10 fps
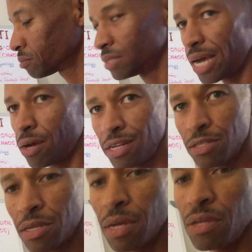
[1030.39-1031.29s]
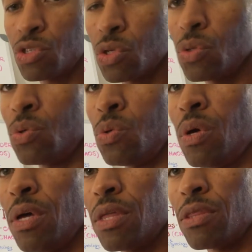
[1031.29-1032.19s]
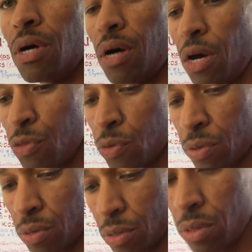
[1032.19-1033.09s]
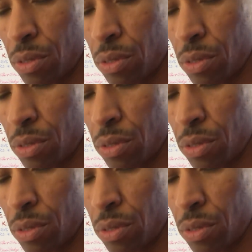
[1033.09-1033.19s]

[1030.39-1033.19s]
Now let's get into the other